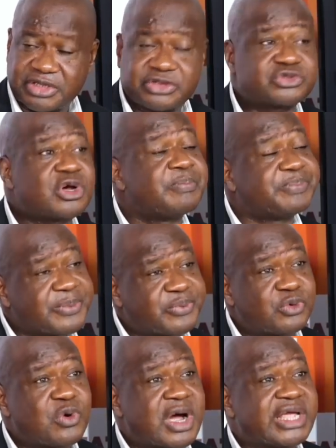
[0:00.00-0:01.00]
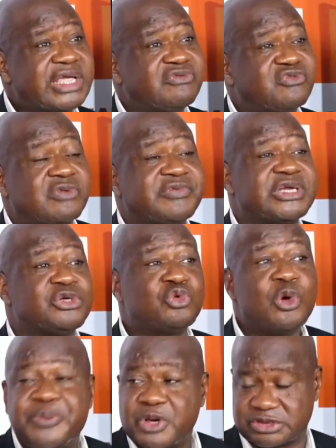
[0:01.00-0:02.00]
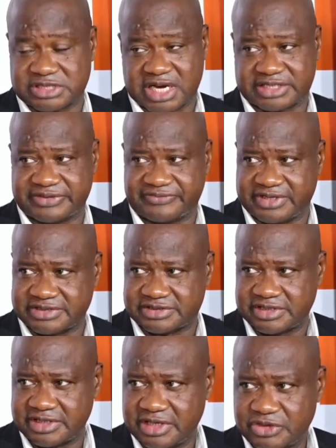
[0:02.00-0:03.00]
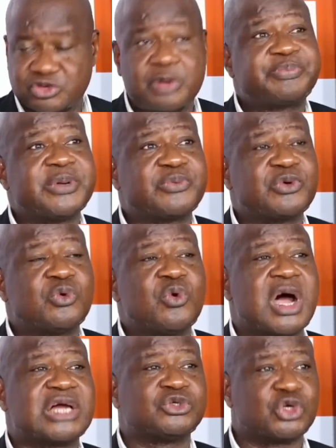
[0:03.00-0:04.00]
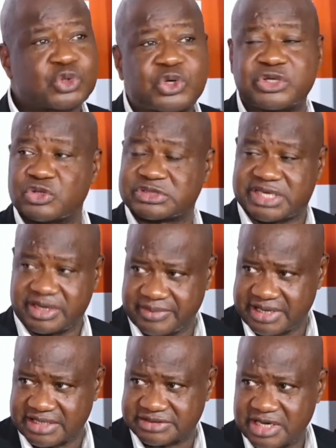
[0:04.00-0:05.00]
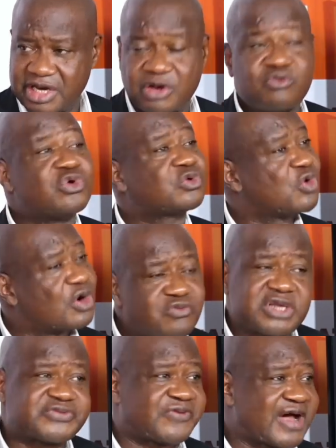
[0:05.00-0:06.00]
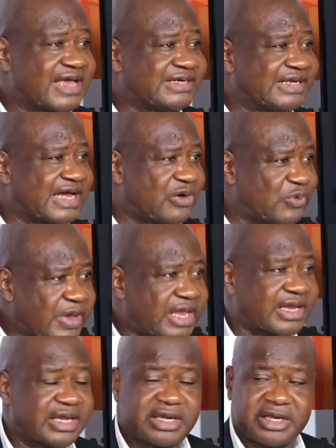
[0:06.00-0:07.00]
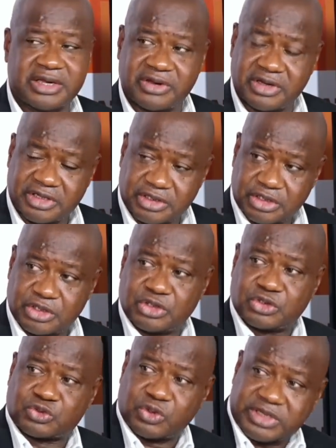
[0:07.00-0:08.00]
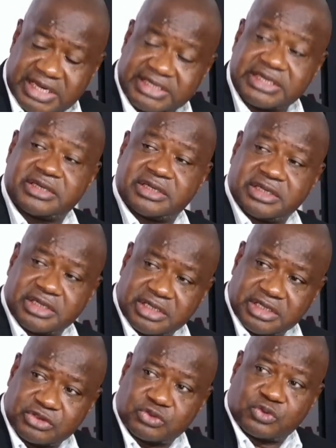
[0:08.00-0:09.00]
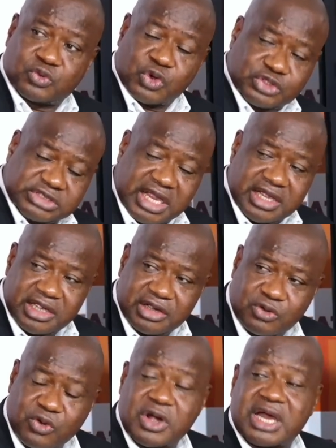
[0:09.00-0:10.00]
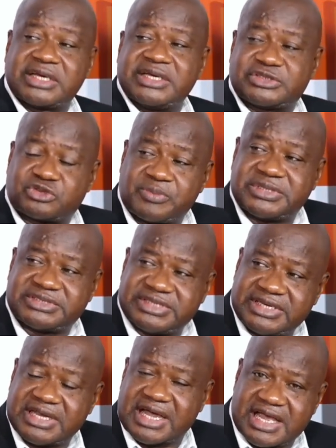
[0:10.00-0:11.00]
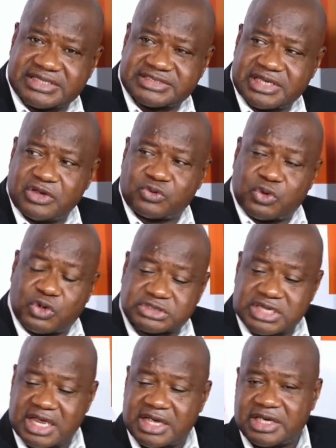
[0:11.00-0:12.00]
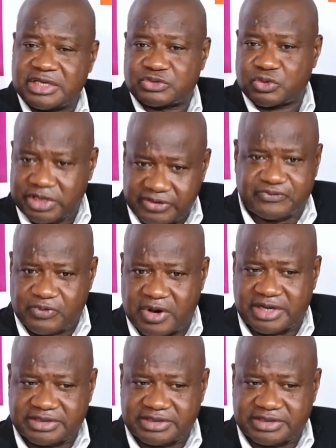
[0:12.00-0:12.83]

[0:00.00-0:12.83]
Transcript: Some people who are involved in dubious activities, some people who are notorious criminals would always find their way to get closer, or at least to be seen as closer to, if you are,